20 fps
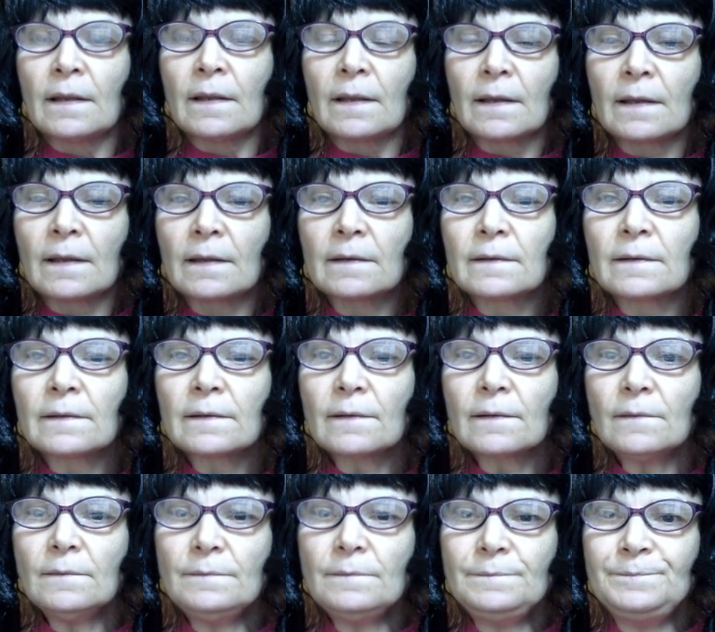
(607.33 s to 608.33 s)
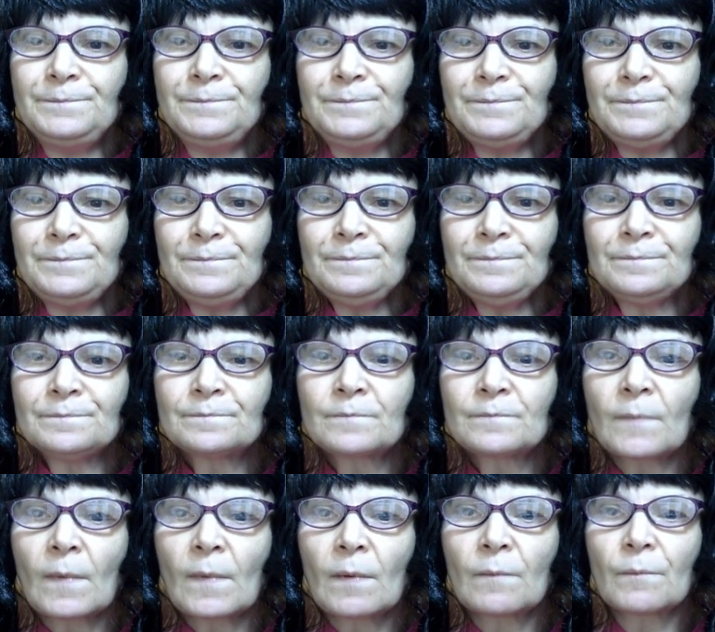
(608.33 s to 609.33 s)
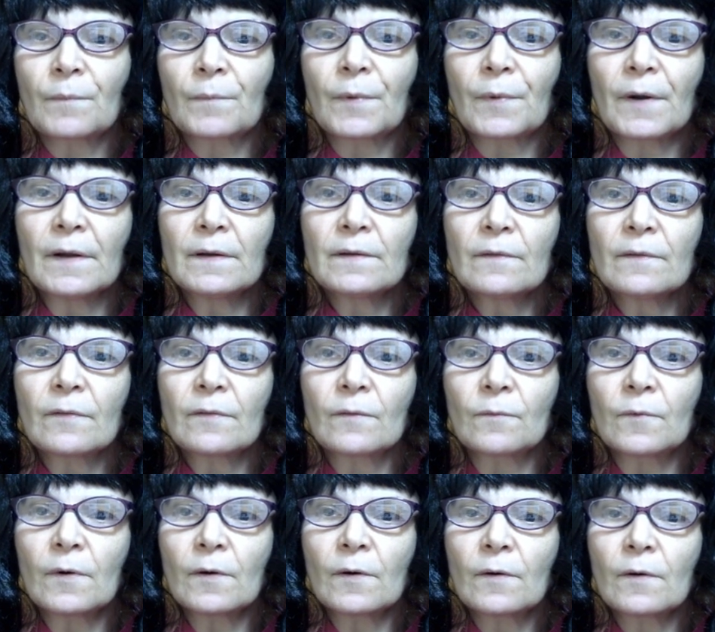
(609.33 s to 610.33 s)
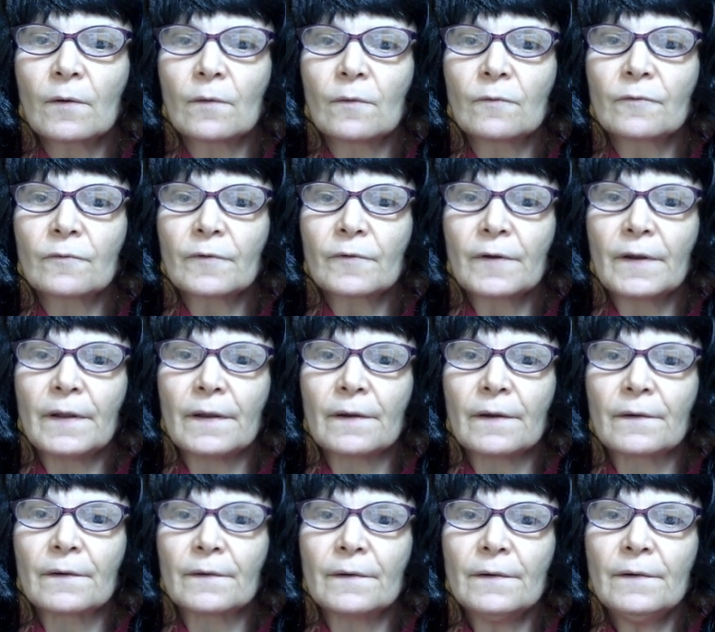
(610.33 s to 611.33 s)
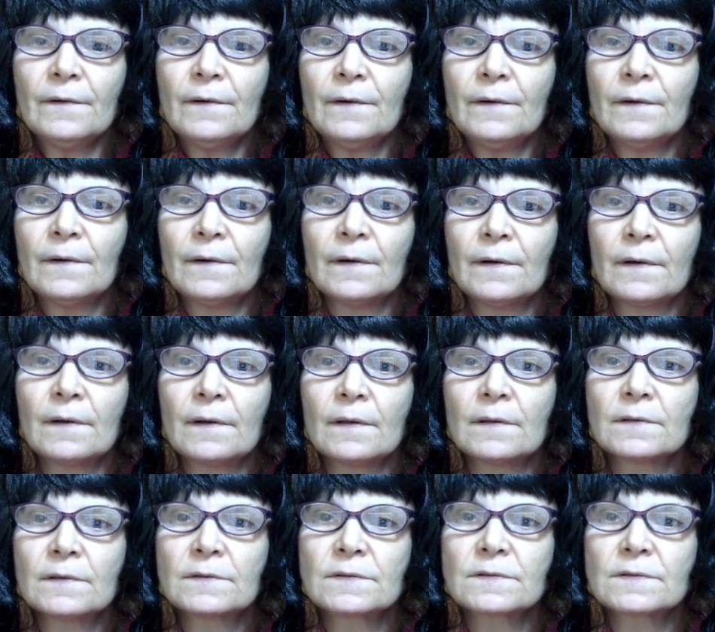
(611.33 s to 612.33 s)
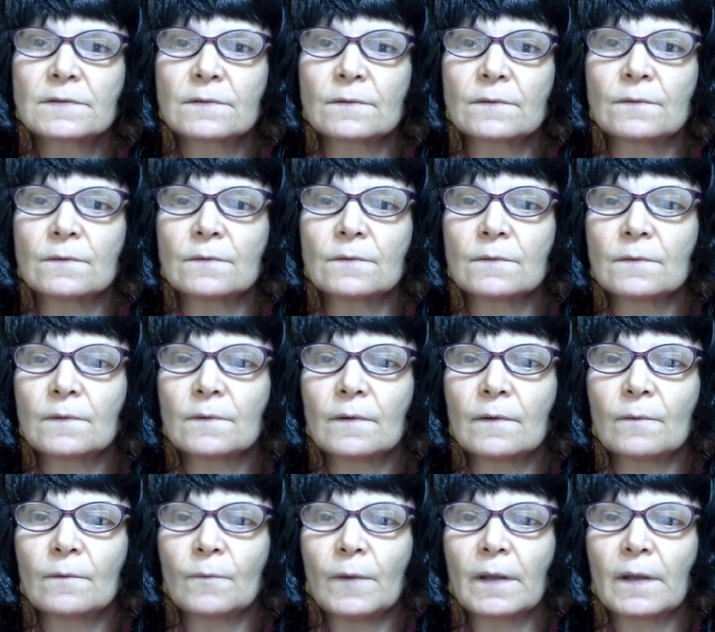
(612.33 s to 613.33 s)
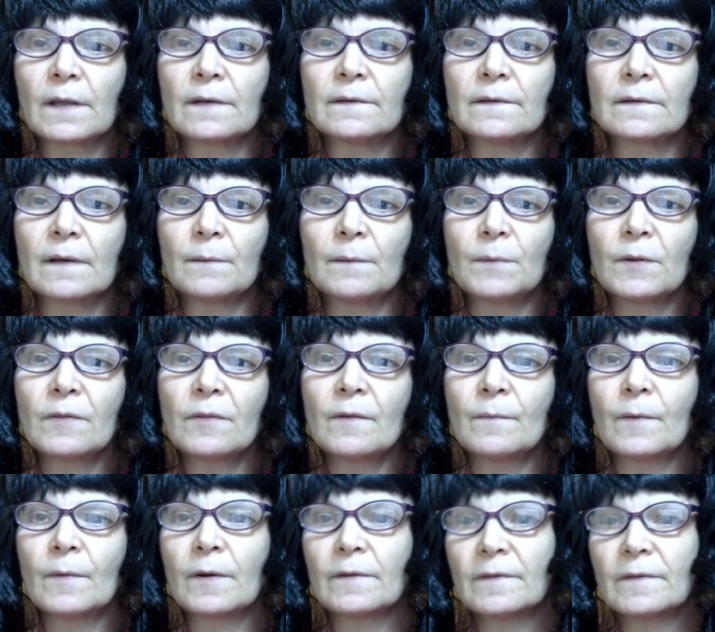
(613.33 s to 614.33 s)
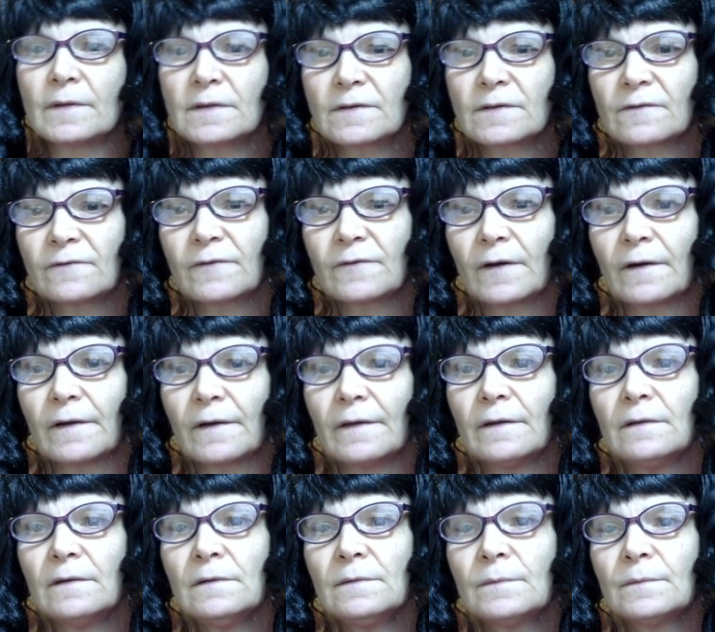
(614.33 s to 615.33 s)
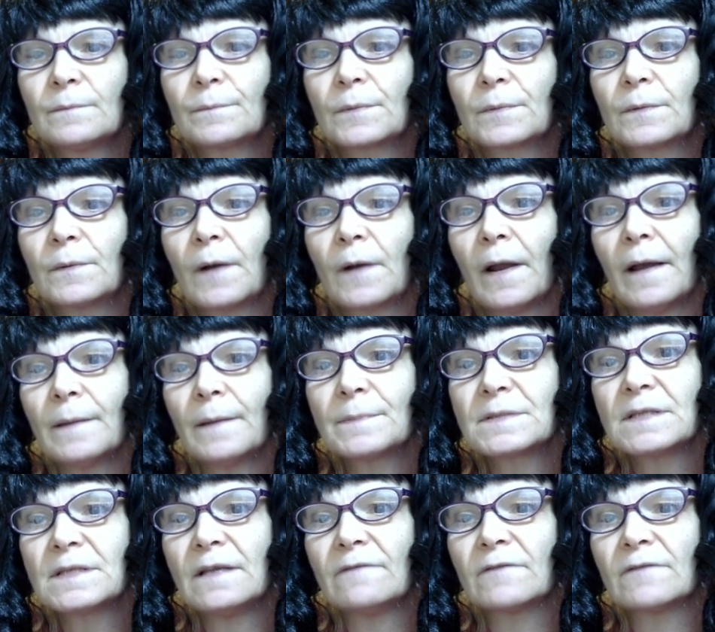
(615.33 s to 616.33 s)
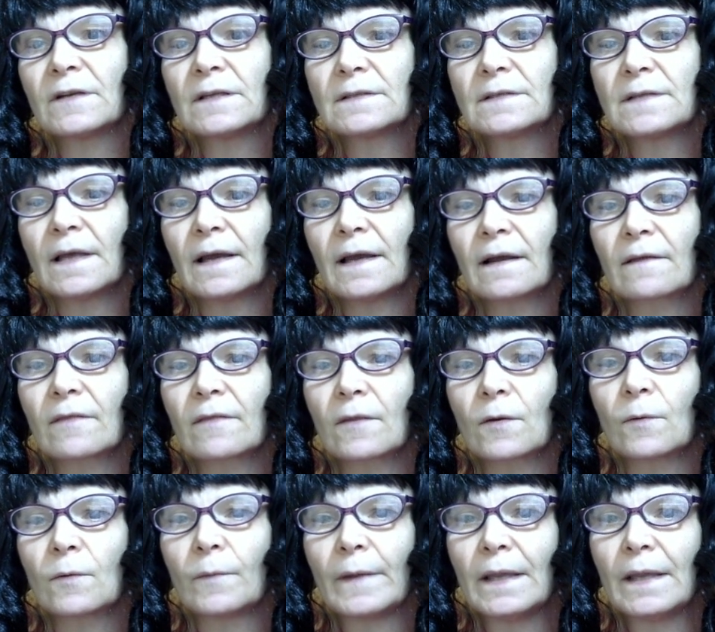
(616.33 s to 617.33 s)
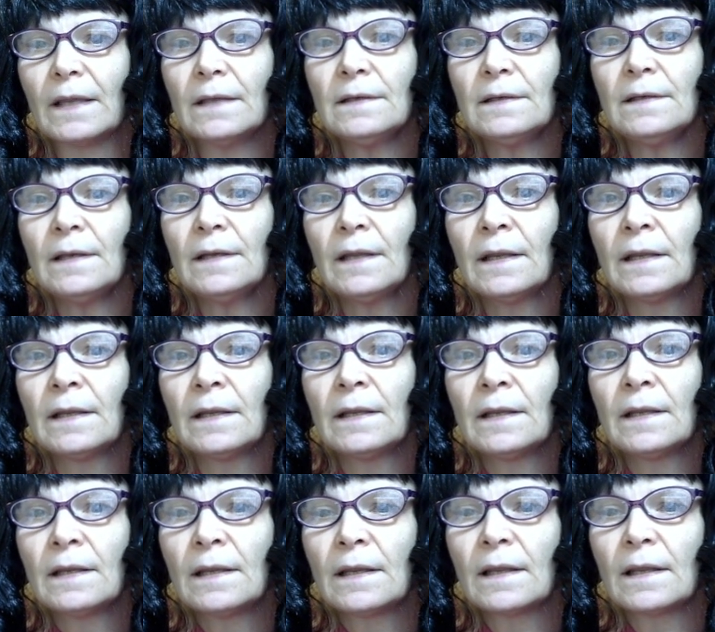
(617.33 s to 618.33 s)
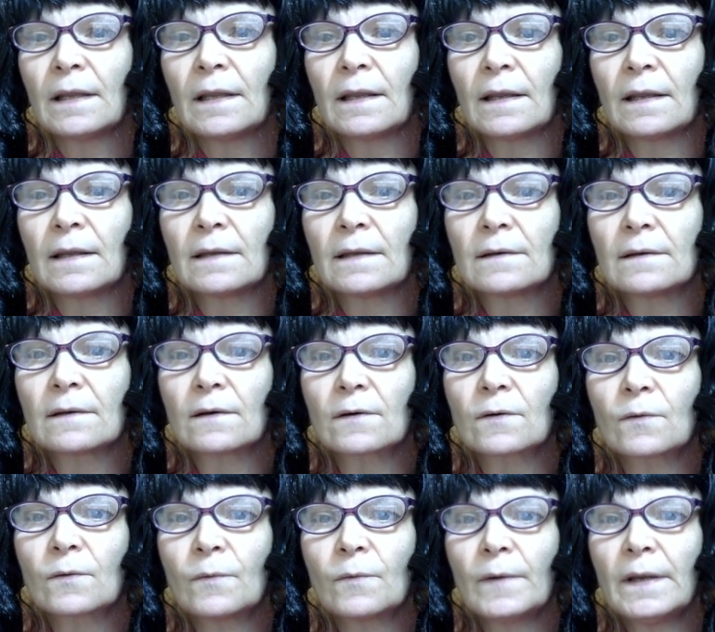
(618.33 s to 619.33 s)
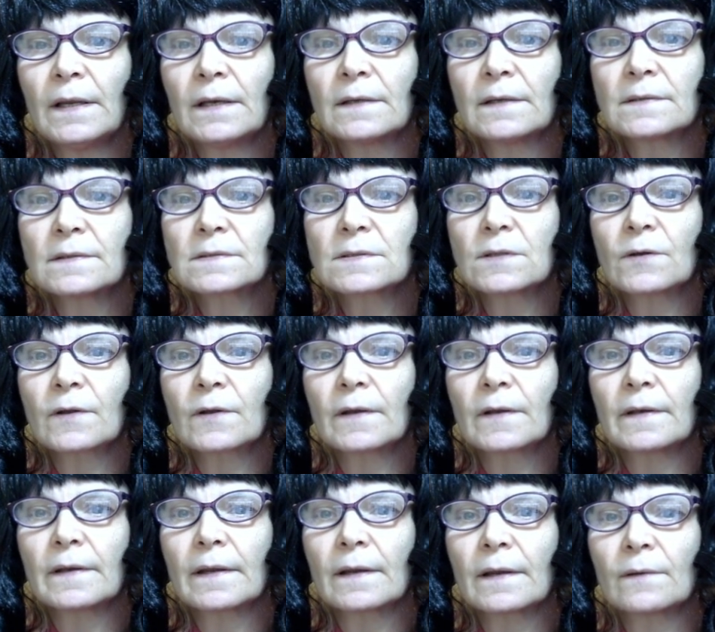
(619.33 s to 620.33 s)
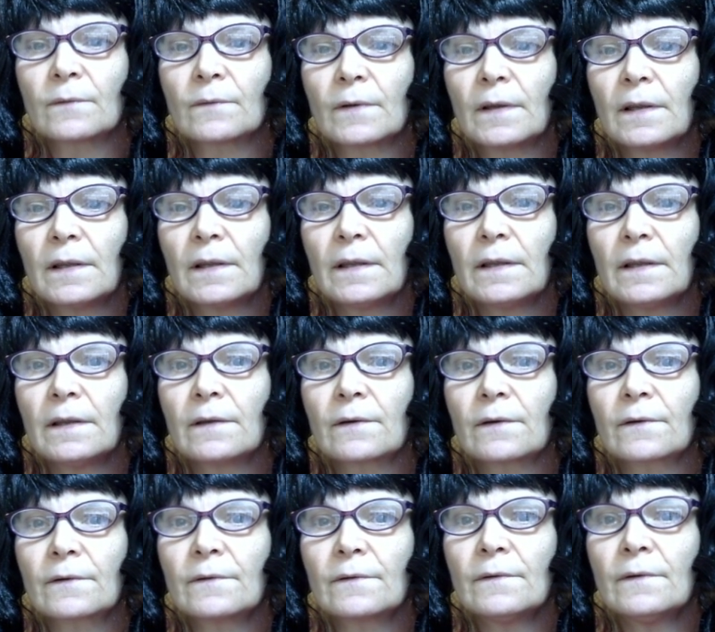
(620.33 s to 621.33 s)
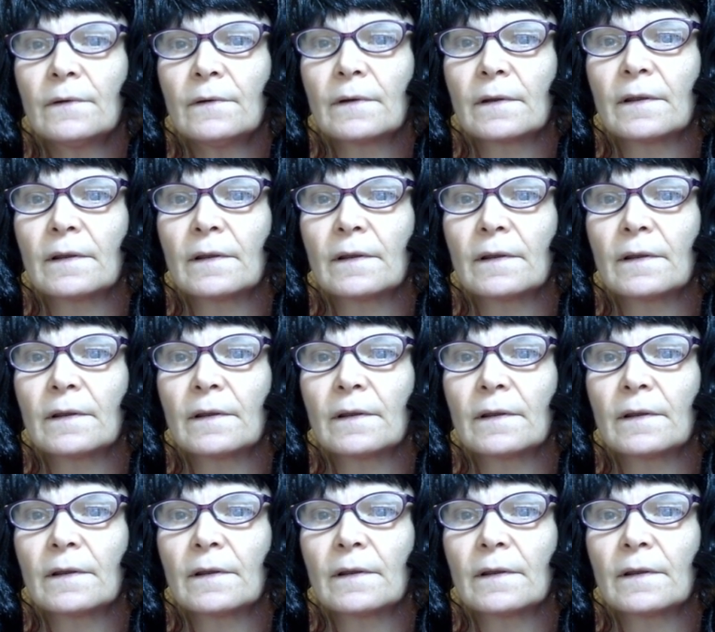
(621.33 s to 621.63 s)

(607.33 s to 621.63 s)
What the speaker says: And bring the rook over here so we can double them on this file, perhaps even attack the queen. And our queen is looking down here.